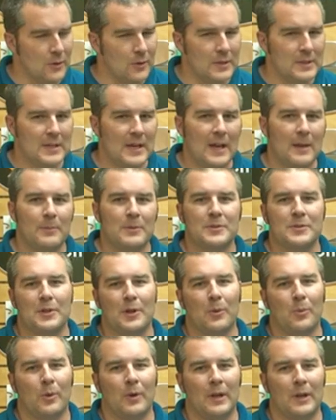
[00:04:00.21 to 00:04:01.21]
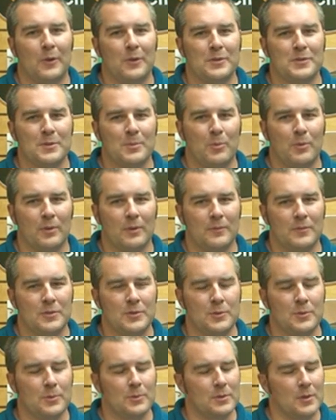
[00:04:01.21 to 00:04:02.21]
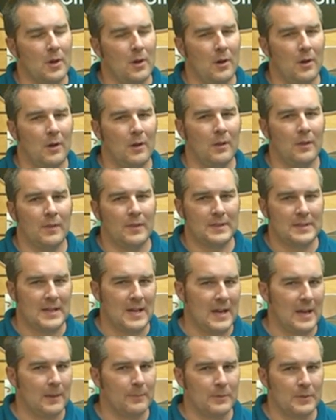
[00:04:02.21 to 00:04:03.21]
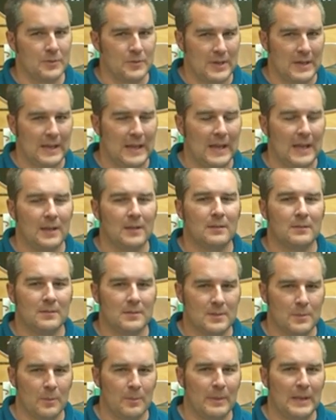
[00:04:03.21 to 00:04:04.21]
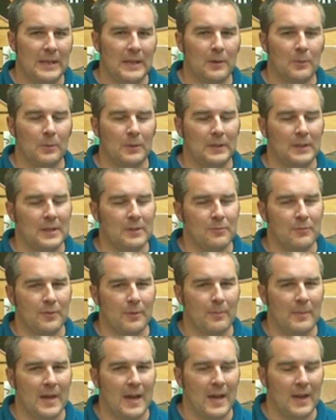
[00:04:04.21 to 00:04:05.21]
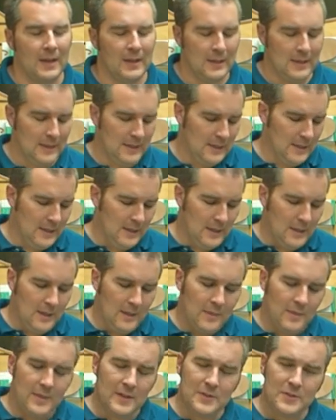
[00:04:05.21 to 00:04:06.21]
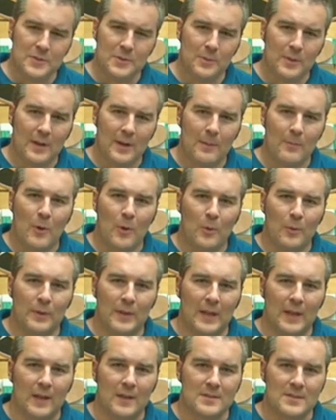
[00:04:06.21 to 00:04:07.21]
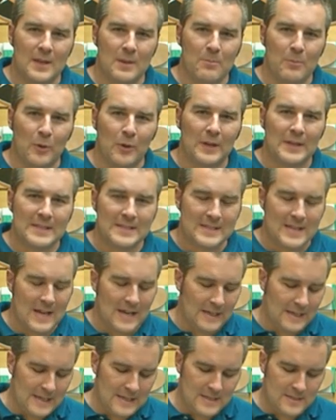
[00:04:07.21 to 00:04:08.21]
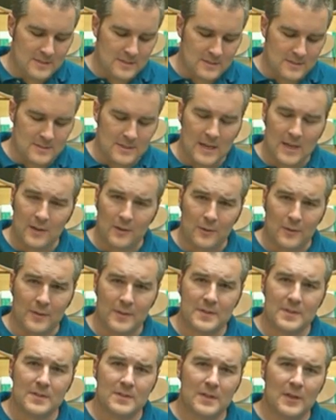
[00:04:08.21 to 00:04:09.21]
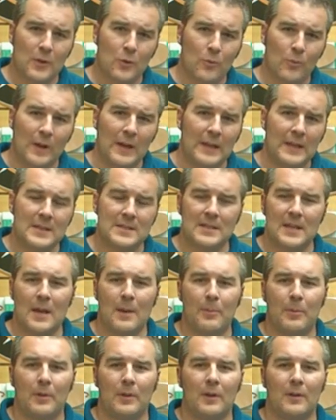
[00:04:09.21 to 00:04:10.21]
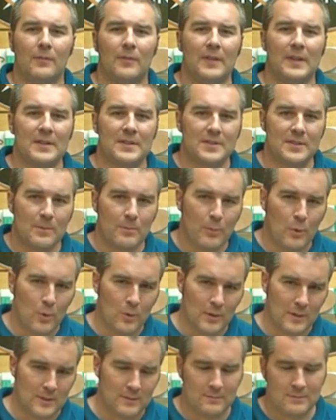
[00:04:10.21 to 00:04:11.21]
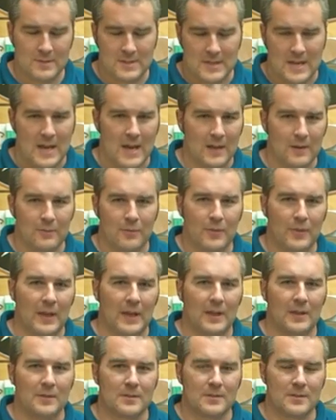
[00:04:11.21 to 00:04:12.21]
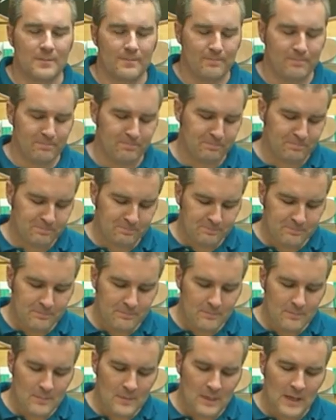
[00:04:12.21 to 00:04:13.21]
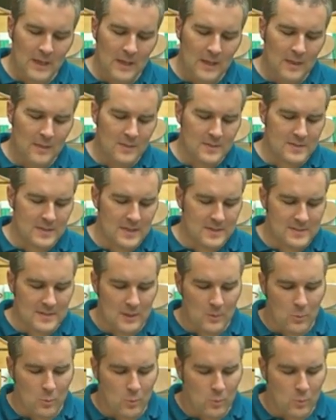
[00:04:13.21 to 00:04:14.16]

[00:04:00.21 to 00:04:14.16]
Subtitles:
a good time to start wearing good supportive shoes all the time to try to get some immediate relief from that. This shoe that I'm holding is a Birkenstock Gza Sandal. This is a great example of the support side of things. This has a